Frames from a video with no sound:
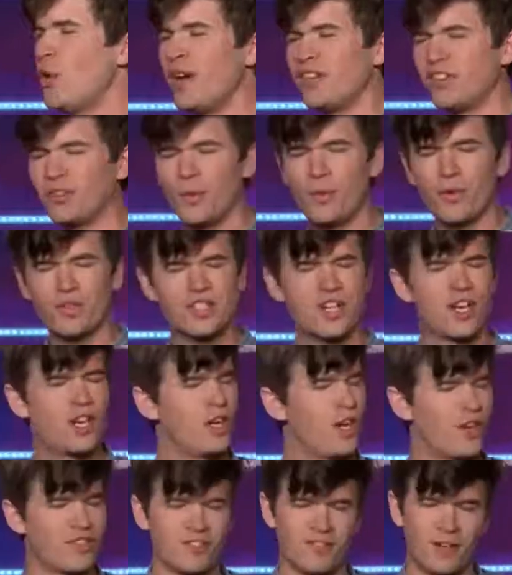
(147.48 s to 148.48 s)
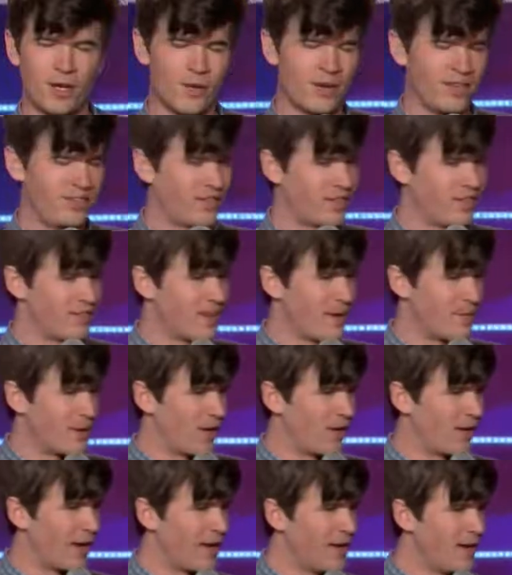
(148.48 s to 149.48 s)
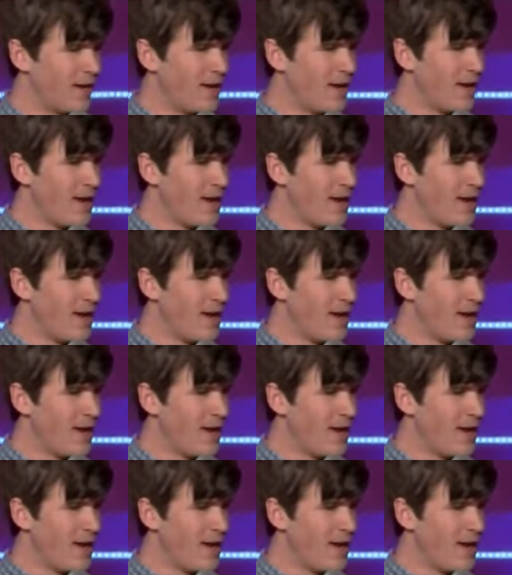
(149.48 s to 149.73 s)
Lewis. We watched a lot of Lewis on the family holiday.